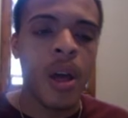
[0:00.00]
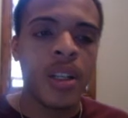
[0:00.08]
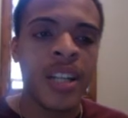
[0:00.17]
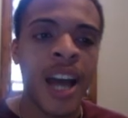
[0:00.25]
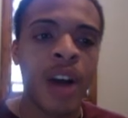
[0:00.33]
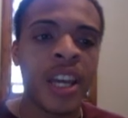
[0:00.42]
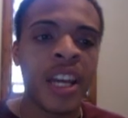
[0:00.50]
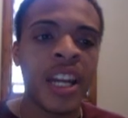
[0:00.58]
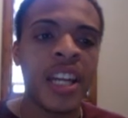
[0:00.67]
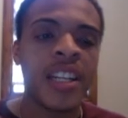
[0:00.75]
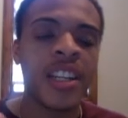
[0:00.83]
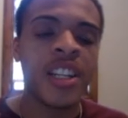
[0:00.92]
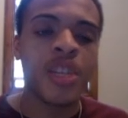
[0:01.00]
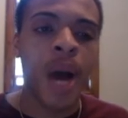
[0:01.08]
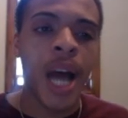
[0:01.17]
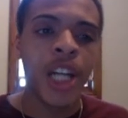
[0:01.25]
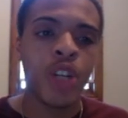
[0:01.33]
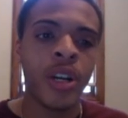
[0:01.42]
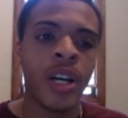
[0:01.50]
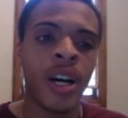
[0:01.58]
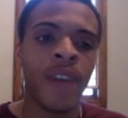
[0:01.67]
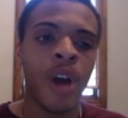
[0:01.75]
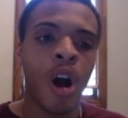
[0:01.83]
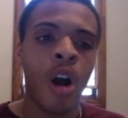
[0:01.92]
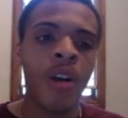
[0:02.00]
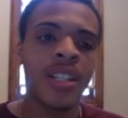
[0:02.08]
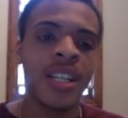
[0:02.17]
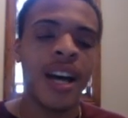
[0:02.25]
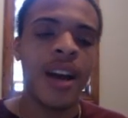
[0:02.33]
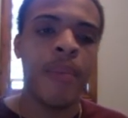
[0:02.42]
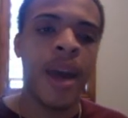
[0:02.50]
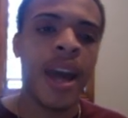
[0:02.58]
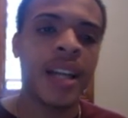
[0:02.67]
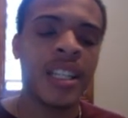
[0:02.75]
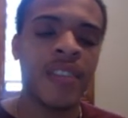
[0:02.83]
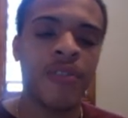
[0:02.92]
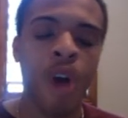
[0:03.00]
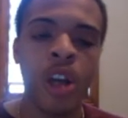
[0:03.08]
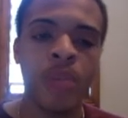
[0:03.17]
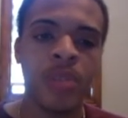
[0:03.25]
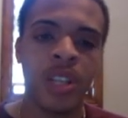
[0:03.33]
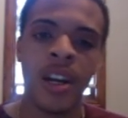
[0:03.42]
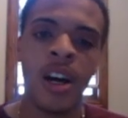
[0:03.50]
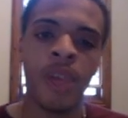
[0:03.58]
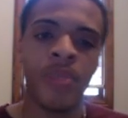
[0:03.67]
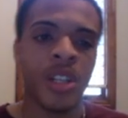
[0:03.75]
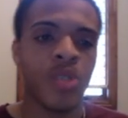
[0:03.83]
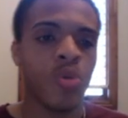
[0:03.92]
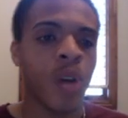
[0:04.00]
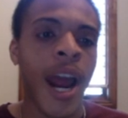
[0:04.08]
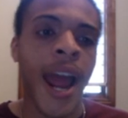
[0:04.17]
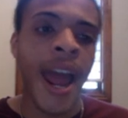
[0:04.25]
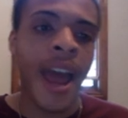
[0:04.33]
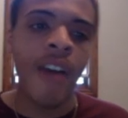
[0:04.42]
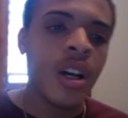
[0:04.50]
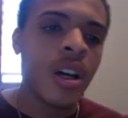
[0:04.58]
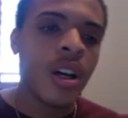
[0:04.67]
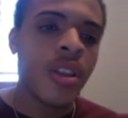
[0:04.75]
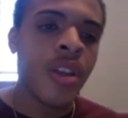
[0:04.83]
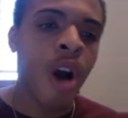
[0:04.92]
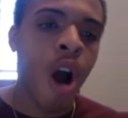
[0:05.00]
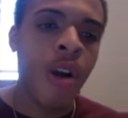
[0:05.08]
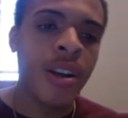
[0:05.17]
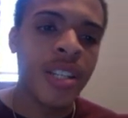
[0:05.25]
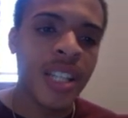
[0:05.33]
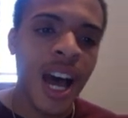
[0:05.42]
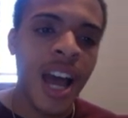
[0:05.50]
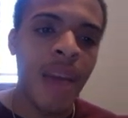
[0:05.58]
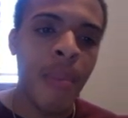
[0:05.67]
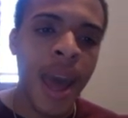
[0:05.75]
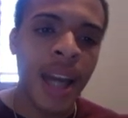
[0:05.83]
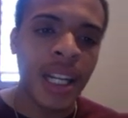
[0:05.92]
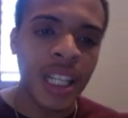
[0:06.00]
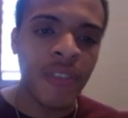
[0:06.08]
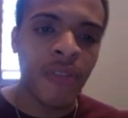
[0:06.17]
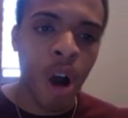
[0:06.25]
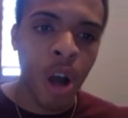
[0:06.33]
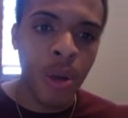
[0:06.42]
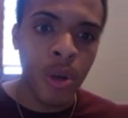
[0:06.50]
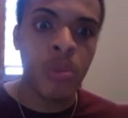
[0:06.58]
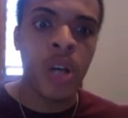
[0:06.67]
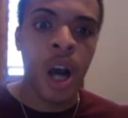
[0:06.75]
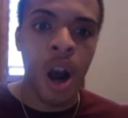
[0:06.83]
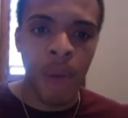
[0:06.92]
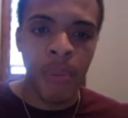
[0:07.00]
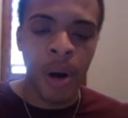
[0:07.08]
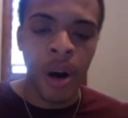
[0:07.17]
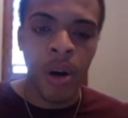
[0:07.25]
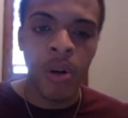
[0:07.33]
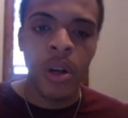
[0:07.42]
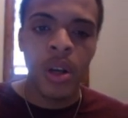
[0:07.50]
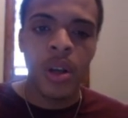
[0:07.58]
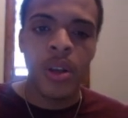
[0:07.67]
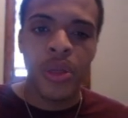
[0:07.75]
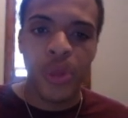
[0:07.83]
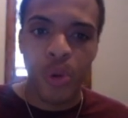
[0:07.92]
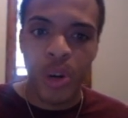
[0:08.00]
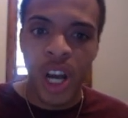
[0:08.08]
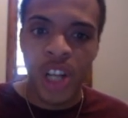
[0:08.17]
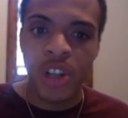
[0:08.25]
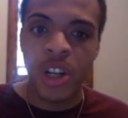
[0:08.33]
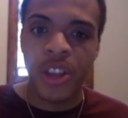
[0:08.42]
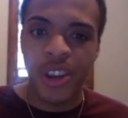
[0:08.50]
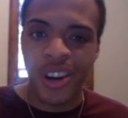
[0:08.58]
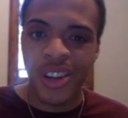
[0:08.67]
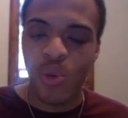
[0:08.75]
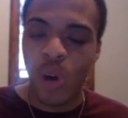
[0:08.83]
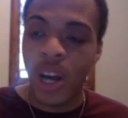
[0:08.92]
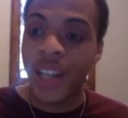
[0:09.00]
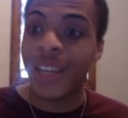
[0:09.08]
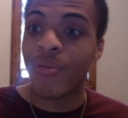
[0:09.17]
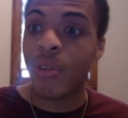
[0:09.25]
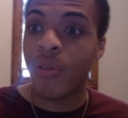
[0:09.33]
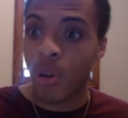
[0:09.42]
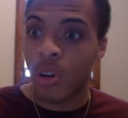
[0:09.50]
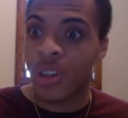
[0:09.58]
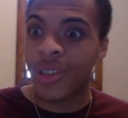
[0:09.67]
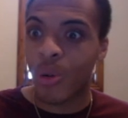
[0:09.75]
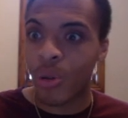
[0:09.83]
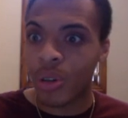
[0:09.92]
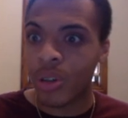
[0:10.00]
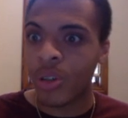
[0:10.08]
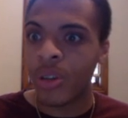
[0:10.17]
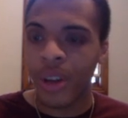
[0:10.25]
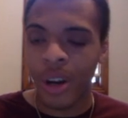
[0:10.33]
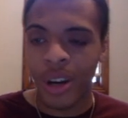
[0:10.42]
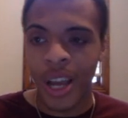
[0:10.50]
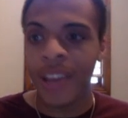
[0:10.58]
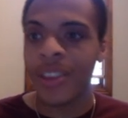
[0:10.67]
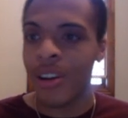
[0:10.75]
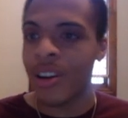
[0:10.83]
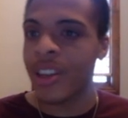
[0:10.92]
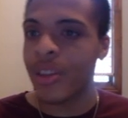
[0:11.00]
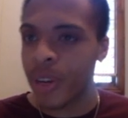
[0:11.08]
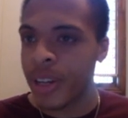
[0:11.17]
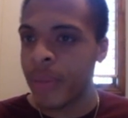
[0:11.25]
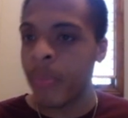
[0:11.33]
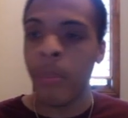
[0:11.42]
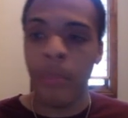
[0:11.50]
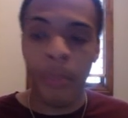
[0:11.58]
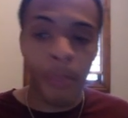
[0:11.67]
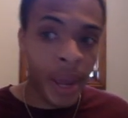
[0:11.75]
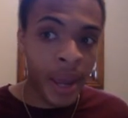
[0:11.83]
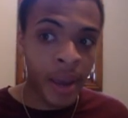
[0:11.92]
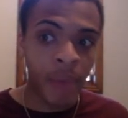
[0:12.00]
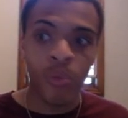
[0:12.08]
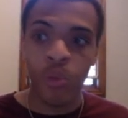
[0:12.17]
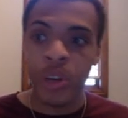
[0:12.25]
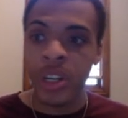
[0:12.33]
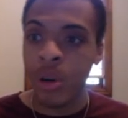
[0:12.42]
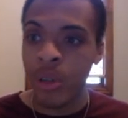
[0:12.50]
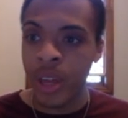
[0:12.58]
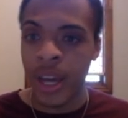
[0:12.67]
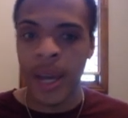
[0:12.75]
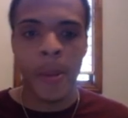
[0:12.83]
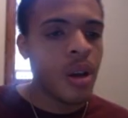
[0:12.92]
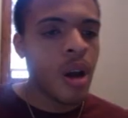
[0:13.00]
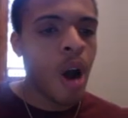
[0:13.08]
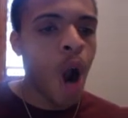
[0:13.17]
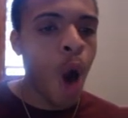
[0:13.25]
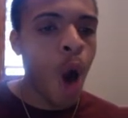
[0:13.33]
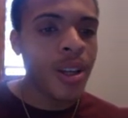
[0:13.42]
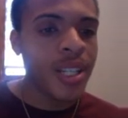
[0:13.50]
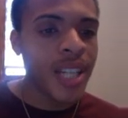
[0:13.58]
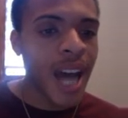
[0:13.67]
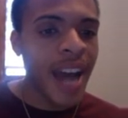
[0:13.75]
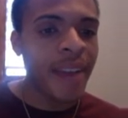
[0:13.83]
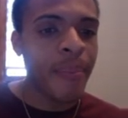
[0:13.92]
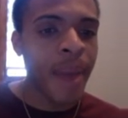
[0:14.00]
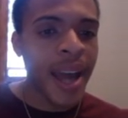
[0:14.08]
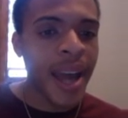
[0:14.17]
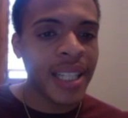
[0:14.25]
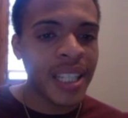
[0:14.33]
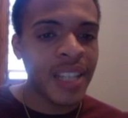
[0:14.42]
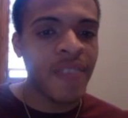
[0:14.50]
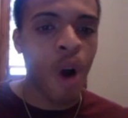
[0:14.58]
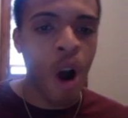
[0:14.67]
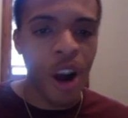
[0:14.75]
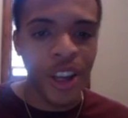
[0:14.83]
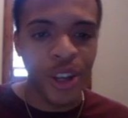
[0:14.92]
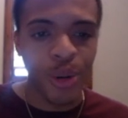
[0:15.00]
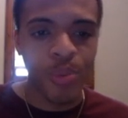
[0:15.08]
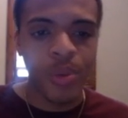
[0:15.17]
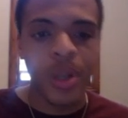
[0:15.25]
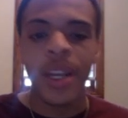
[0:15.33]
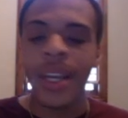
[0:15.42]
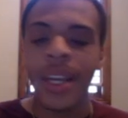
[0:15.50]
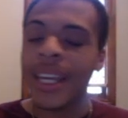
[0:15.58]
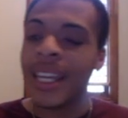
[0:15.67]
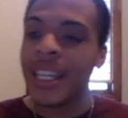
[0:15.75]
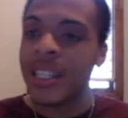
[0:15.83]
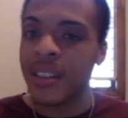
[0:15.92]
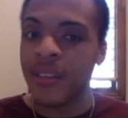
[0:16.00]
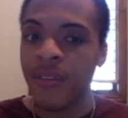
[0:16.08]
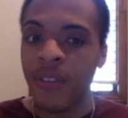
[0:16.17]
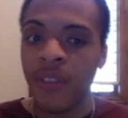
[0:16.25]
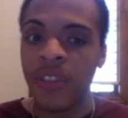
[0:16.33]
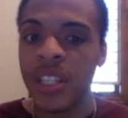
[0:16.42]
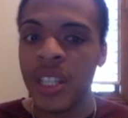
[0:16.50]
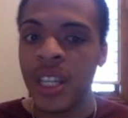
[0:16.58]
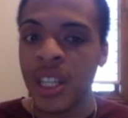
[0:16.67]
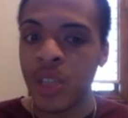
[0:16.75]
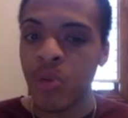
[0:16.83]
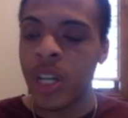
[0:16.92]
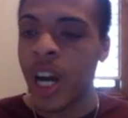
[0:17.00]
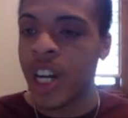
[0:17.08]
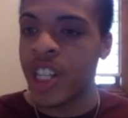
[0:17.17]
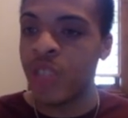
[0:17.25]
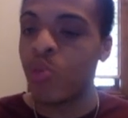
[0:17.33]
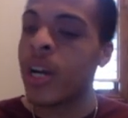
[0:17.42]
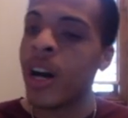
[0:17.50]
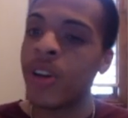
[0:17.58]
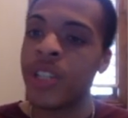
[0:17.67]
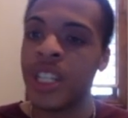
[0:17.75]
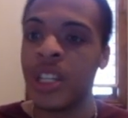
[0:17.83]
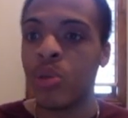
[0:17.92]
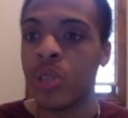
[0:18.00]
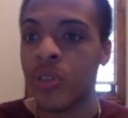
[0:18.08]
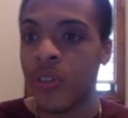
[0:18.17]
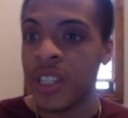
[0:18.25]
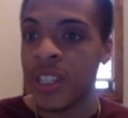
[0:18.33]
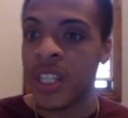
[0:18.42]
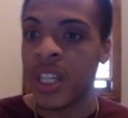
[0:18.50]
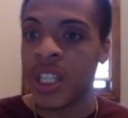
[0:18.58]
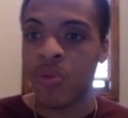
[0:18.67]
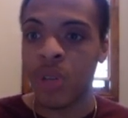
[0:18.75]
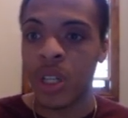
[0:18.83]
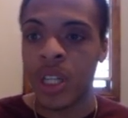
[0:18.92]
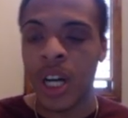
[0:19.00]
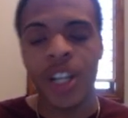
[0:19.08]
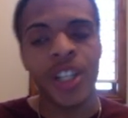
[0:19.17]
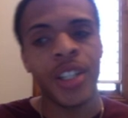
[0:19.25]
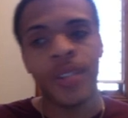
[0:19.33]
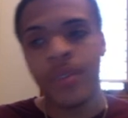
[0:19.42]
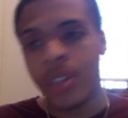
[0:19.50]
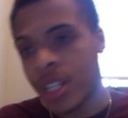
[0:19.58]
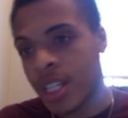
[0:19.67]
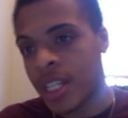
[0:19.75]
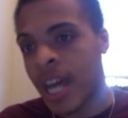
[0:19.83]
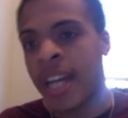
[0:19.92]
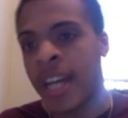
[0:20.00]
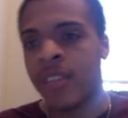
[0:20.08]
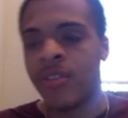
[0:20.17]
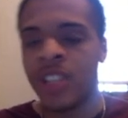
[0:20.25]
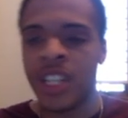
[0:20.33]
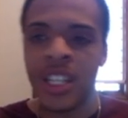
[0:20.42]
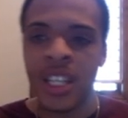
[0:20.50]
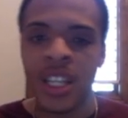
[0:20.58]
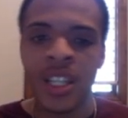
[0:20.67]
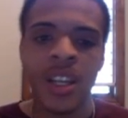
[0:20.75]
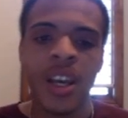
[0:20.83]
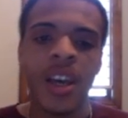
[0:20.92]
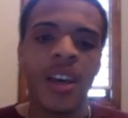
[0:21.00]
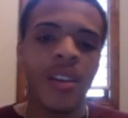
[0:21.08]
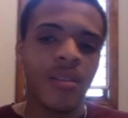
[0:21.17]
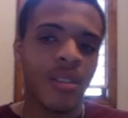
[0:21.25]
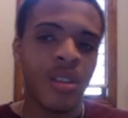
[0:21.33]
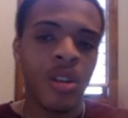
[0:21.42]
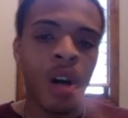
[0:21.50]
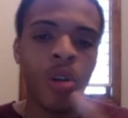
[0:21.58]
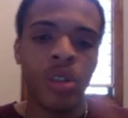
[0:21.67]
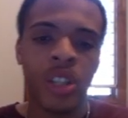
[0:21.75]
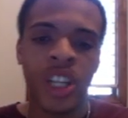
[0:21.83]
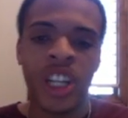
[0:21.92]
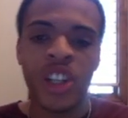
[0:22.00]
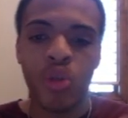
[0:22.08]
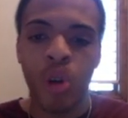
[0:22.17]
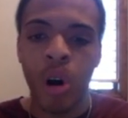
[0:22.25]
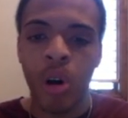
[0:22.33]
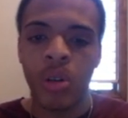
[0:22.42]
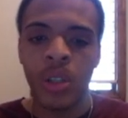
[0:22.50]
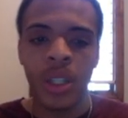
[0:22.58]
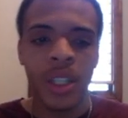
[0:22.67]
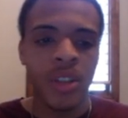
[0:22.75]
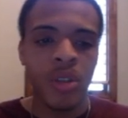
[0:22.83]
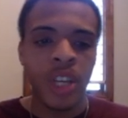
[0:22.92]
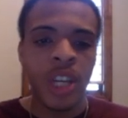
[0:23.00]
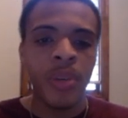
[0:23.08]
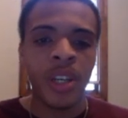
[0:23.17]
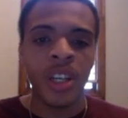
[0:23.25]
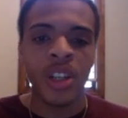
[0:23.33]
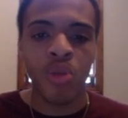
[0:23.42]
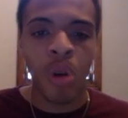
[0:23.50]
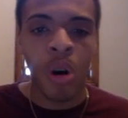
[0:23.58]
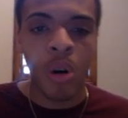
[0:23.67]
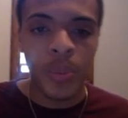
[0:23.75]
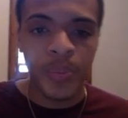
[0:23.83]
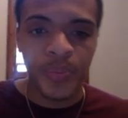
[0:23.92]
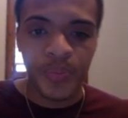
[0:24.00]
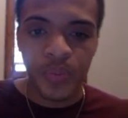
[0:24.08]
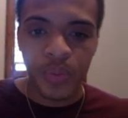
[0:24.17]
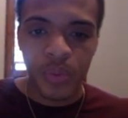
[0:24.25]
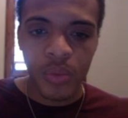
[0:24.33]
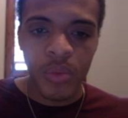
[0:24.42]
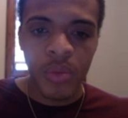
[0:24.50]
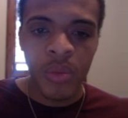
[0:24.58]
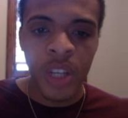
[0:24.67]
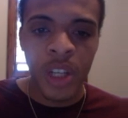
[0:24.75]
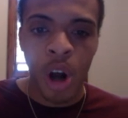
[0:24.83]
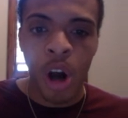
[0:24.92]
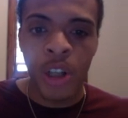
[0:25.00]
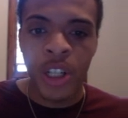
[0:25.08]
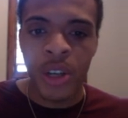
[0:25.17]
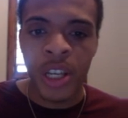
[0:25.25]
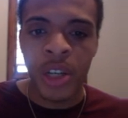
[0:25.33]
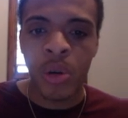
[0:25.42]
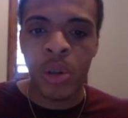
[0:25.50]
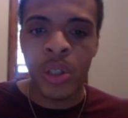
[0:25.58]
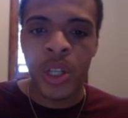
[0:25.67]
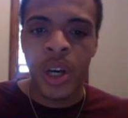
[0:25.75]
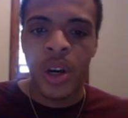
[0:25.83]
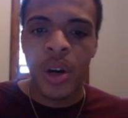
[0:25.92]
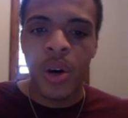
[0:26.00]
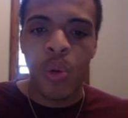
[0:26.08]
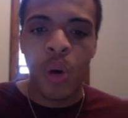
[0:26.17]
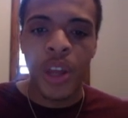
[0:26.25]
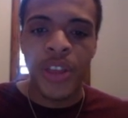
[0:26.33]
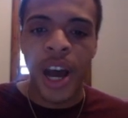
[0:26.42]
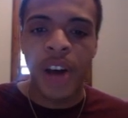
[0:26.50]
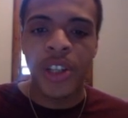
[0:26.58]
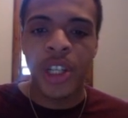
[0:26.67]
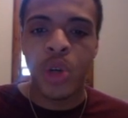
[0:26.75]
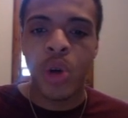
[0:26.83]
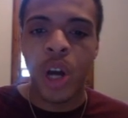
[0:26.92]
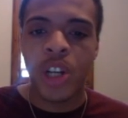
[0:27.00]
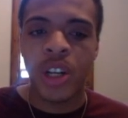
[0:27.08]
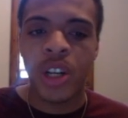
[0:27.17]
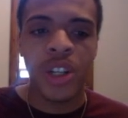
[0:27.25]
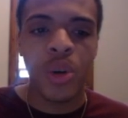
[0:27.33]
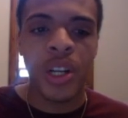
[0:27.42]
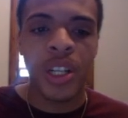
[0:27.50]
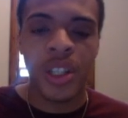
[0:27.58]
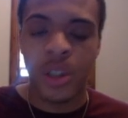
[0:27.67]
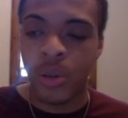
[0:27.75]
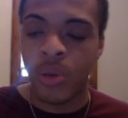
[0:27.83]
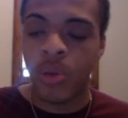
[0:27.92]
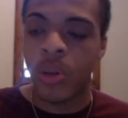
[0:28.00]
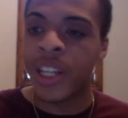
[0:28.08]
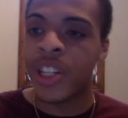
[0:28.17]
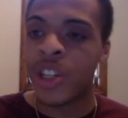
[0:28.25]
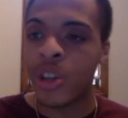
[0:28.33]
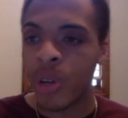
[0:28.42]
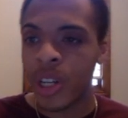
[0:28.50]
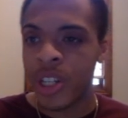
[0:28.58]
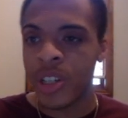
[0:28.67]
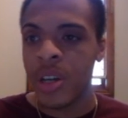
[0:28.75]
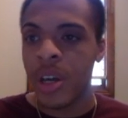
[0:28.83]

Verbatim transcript: Now get into the gematria of the RSI MACD volume setup. This is what I have. The RSI MACD volume combo 331 in reverse, or no, okay, 33. Bam, we know that. RSI, MACD, volume, easy. 56 reduction. What else equals 56 a reduction? Society of Jesus, you know, control. You keep it control. It also equals 1,222 in Jewish.